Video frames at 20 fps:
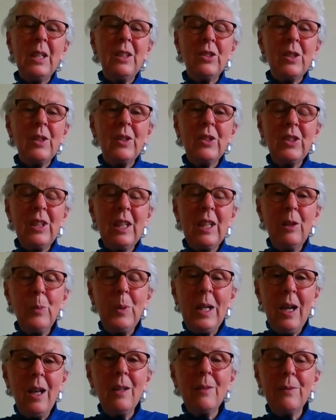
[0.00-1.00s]
not saying that we
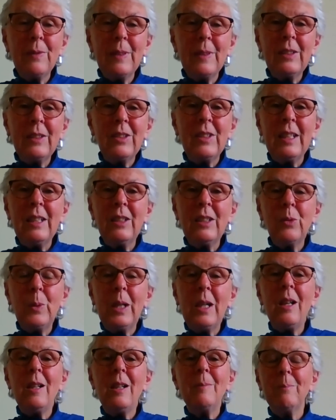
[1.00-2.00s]
can't fix things, we
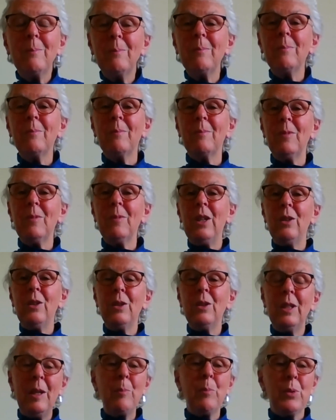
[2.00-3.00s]
can't,
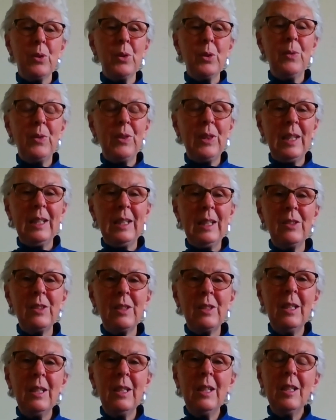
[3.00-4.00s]
improve things,
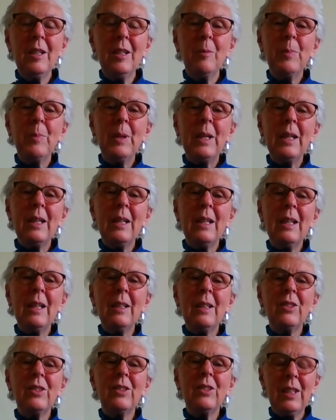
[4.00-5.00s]
but
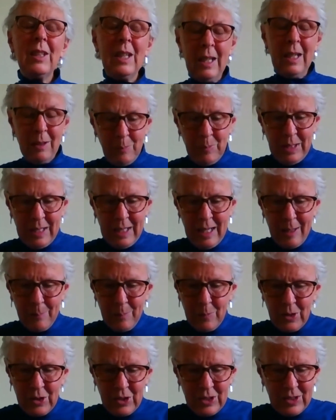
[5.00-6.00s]
it
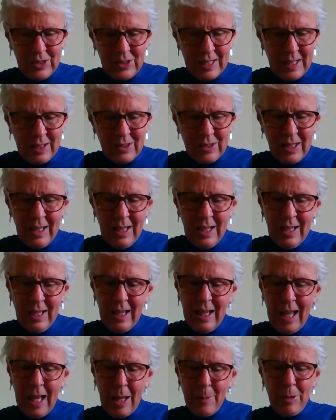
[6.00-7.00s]
becomes, she says, a
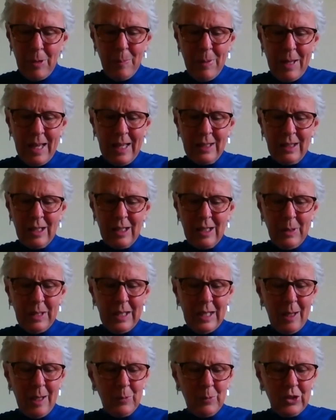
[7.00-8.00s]
habit pattern that
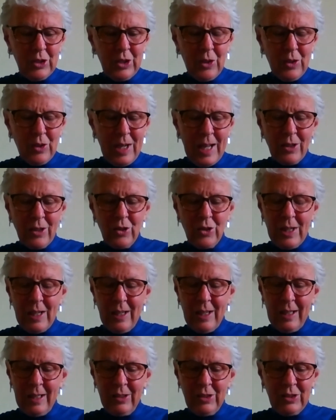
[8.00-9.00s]
becomes so
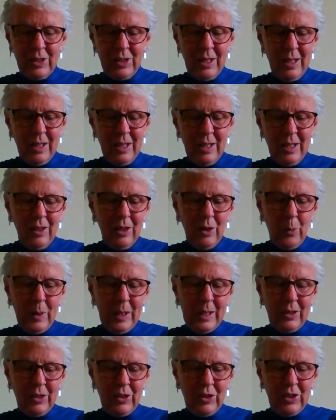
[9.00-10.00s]
naturalized that we
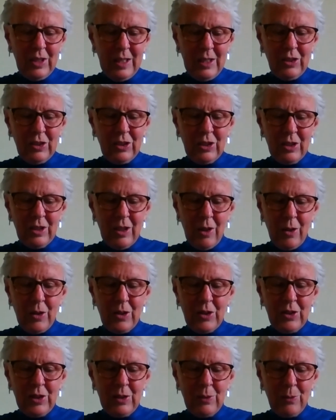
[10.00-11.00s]
can cease to
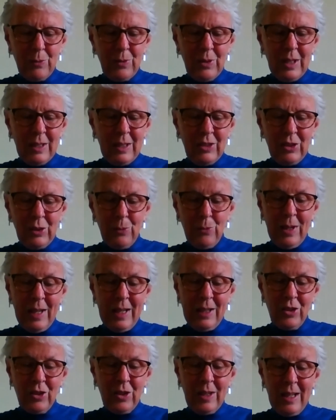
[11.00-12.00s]
notice its
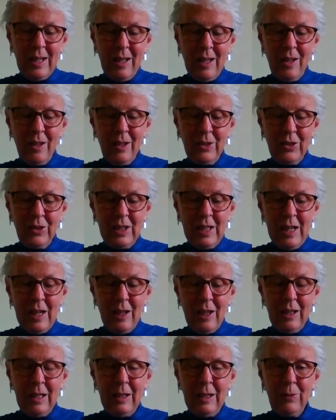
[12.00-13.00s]
effect on our hearts and
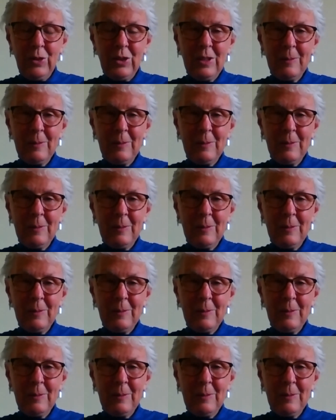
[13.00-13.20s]
lives.